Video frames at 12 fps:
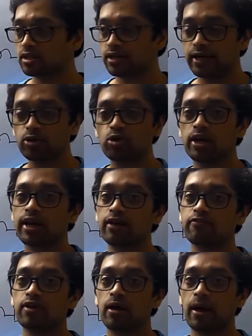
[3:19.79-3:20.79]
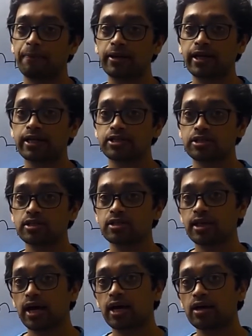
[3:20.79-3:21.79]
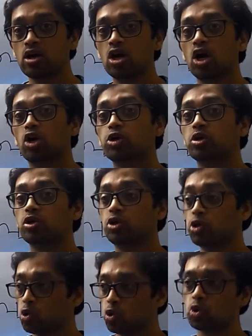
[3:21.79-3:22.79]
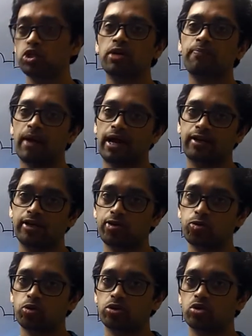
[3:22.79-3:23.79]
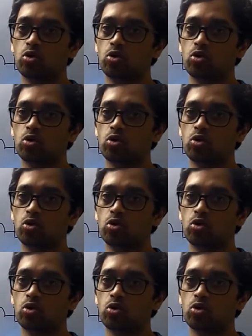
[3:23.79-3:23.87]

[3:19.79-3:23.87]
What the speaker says: in day-to-day life applications, they are huge in magnitude.